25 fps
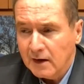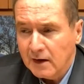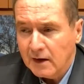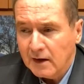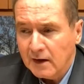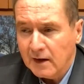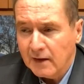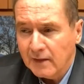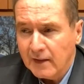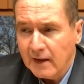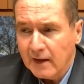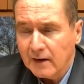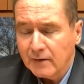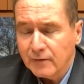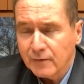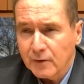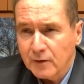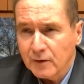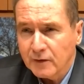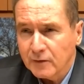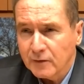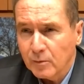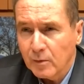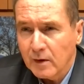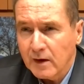in that
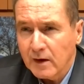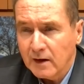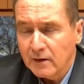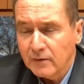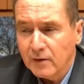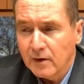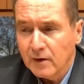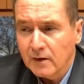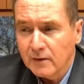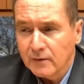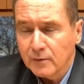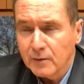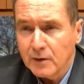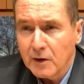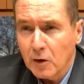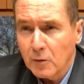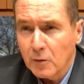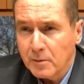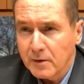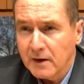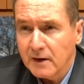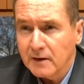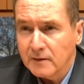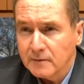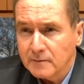first wave of
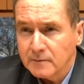reopening.